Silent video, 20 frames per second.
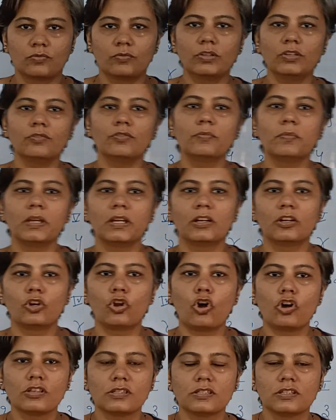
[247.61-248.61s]
What if you make a
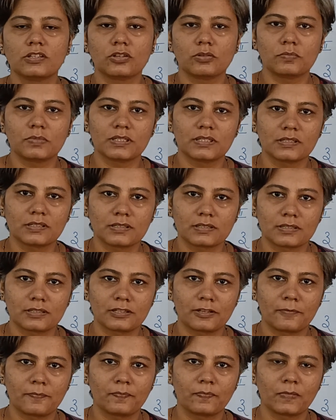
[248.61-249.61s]
loss in your
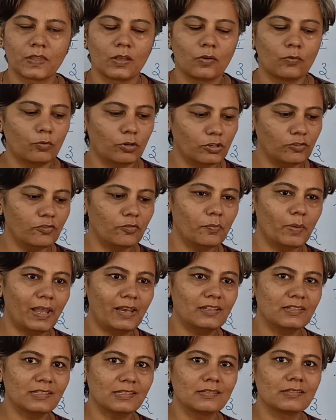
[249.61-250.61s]
business? What if your
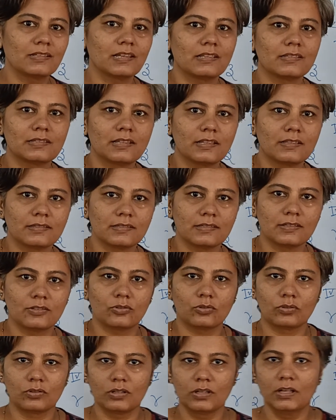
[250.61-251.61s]
balance is less than
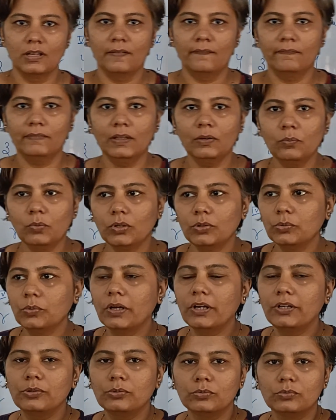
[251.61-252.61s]
0? Then what do
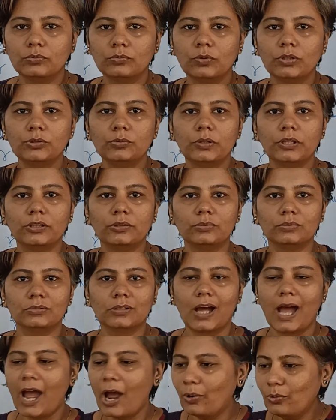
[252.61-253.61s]
I do?
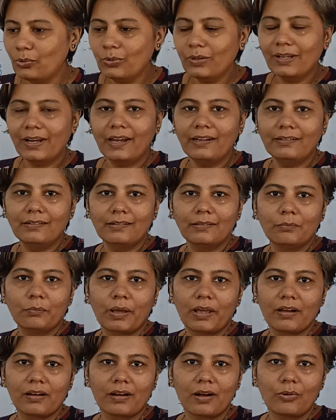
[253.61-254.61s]
How do I write it in my
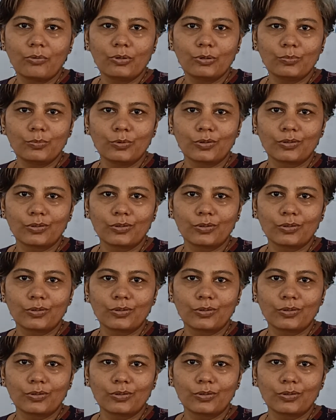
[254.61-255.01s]
account?